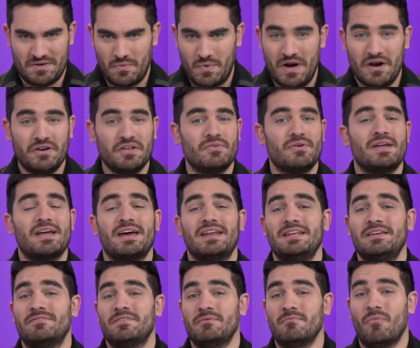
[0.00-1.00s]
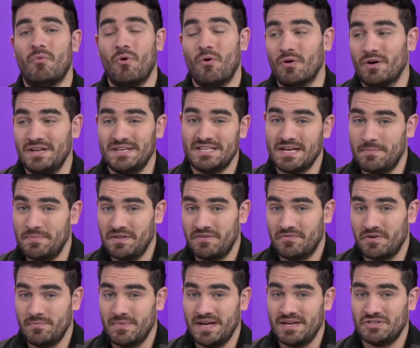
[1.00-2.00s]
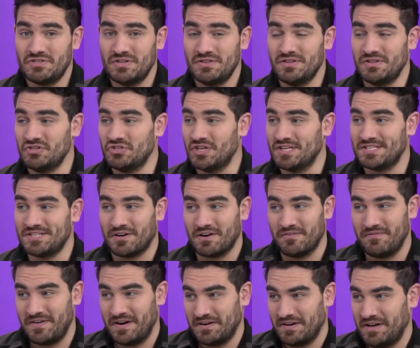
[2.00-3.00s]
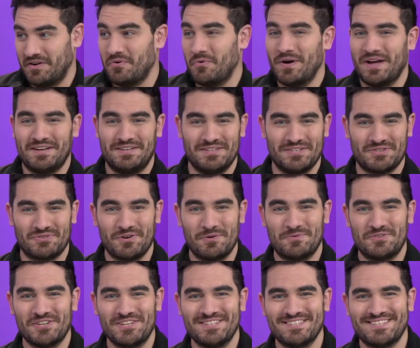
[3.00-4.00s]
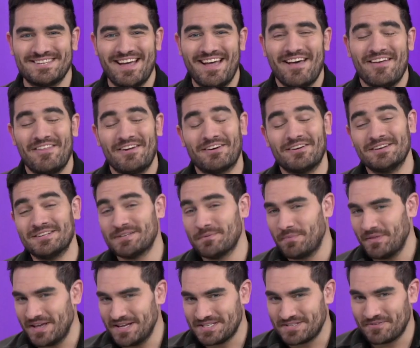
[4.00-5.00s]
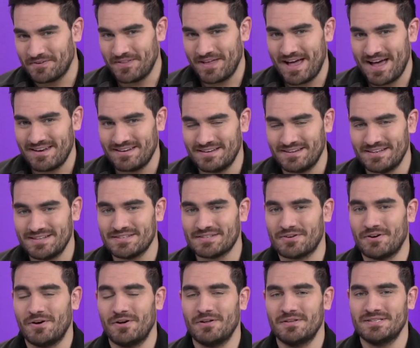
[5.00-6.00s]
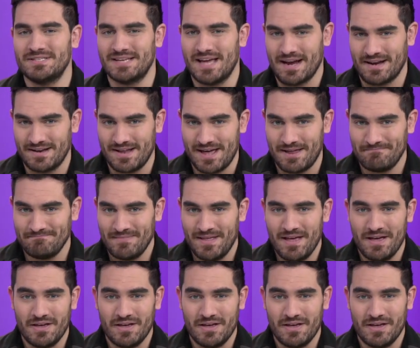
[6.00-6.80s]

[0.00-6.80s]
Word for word: and where you can get even more in depth information than just our very quick descriptions, there is a place for that, and it is called TechNet.